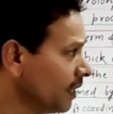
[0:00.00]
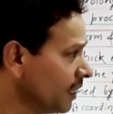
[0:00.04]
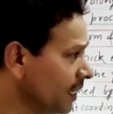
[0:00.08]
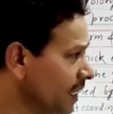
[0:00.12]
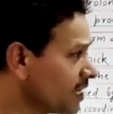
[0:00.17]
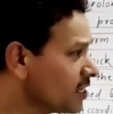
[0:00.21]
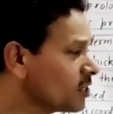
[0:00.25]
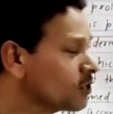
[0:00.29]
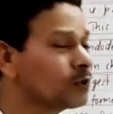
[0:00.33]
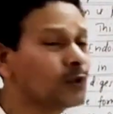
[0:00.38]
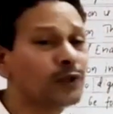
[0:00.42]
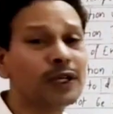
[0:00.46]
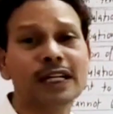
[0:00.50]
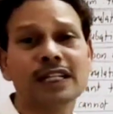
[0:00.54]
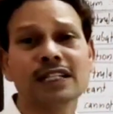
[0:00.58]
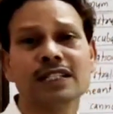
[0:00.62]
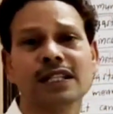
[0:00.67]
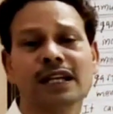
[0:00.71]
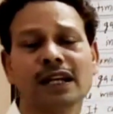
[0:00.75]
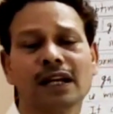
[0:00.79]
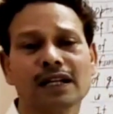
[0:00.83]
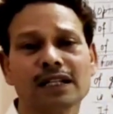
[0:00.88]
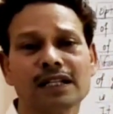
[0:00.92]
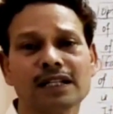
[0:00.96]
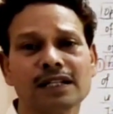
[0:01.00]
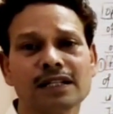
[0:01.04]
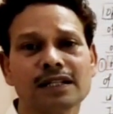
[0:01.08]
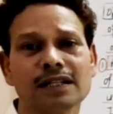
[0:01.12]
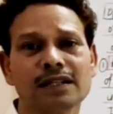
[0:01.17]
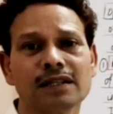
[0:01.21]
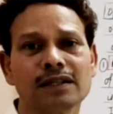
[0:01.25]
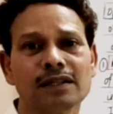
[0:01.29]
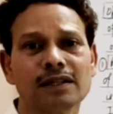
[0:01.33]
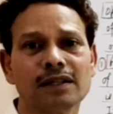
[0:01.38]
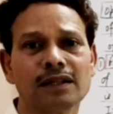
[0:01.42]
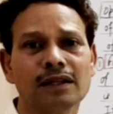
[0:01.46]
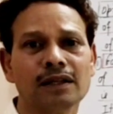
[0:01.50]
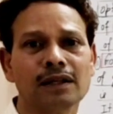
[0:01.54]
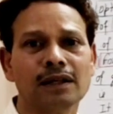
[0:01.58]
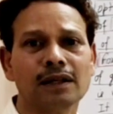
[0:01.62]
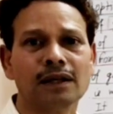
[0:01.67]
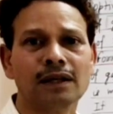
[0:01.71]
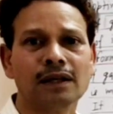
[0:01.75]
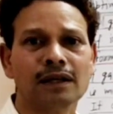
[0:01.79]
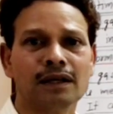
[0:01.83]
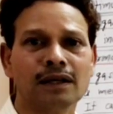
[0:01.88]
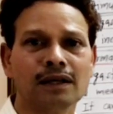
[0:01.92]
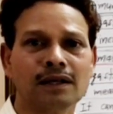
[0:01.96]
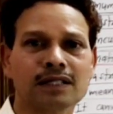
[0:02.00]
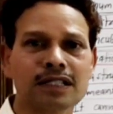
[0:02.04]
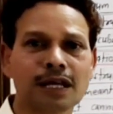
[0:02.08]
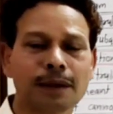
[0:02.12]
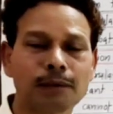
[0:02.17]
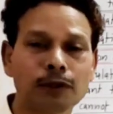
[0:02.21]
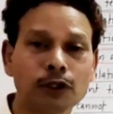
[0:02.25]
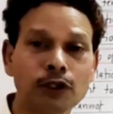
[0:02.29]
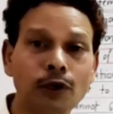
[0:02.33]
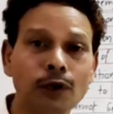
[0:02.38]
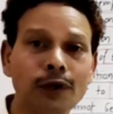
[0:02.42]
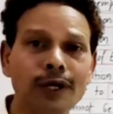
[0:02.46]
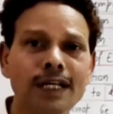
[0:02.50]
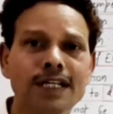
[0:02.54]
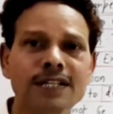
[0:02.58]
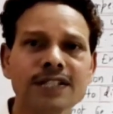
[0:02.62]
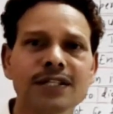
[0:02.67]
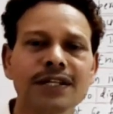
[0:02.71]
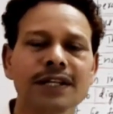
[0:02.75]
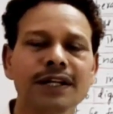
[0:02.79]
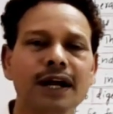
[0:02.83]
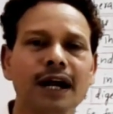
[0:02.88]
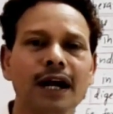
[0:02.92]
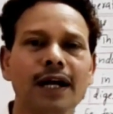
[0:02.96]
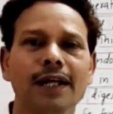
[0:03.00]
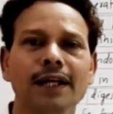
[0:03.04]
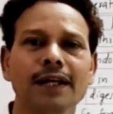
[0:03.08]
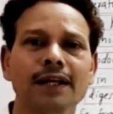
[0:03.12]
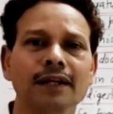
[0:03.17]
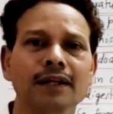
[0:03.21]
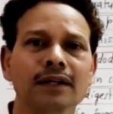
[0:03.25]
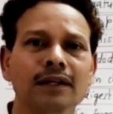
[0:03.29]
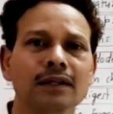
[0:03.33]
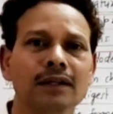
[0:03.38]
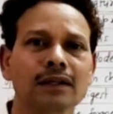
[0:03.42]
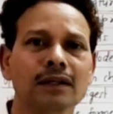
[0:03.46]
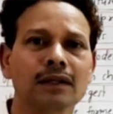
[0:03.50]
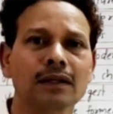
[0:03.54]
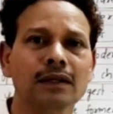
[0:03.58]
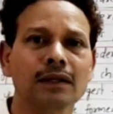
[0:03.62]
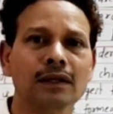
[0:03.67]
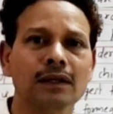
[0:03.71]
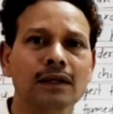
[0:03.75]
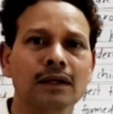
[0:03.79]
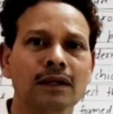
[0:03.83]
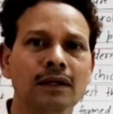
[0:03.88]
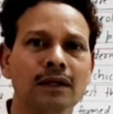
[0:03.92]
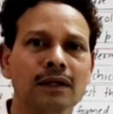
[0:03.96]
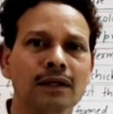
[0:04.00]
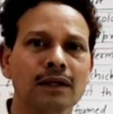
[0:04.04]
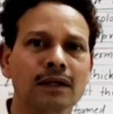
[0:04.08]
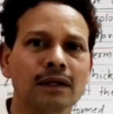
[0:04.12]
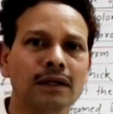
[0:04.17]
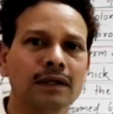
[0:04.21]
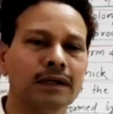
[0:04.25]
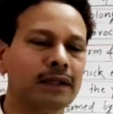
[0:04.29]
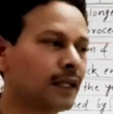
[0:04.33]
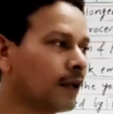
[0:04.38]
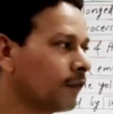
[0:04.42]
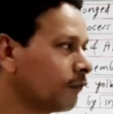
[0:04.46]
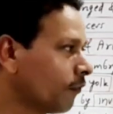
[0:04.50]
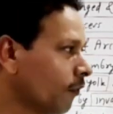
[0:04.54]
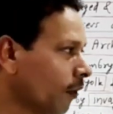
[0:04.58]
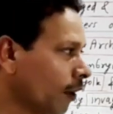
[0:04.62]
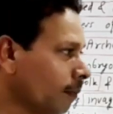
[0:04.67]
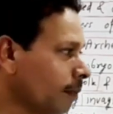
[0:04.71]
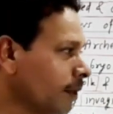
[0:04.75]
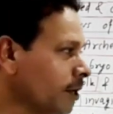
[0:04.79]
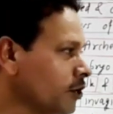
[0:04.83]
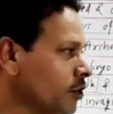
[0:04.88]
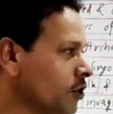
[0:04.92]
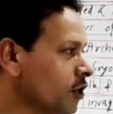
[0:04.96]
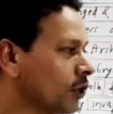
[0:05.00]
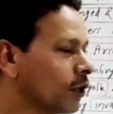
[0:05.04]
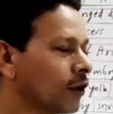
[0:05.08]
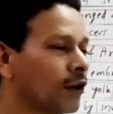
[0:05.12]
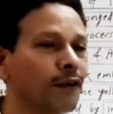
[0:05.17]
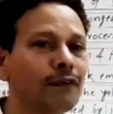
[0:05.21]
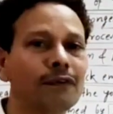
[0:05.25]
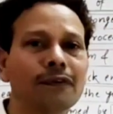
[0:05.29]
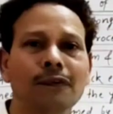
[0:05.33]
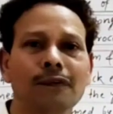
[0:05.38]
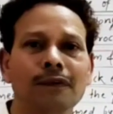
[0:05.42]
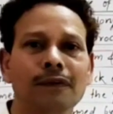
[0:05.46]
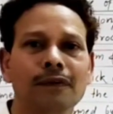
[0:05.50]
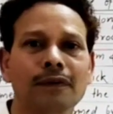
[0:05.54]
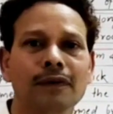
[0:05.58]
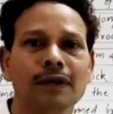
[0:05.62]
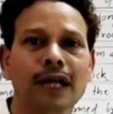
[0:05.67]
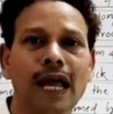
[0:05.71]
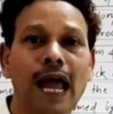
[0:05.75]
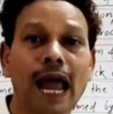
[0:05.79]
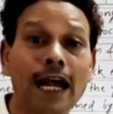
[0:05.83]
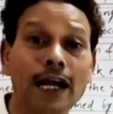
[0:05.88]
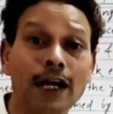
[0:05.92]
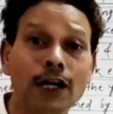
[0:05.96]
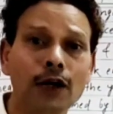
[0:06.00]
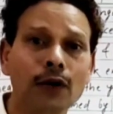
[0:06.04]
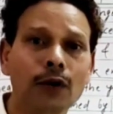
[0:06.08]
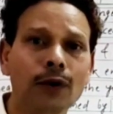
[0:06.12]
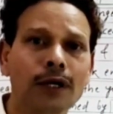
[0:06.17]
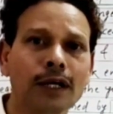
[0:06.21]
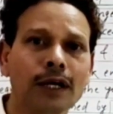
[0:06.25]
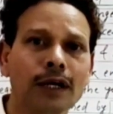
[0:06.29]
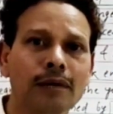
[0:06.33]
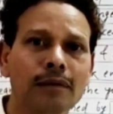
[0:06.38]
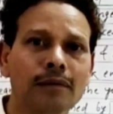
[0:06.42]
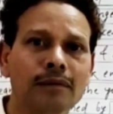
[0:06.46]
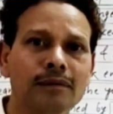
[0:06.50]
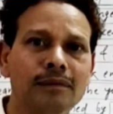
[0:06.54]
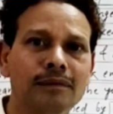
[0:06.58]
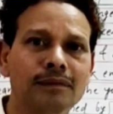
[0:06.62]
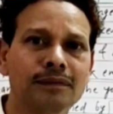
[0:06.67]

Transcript: Dear students, there are some theories regarding the formation of endoderm.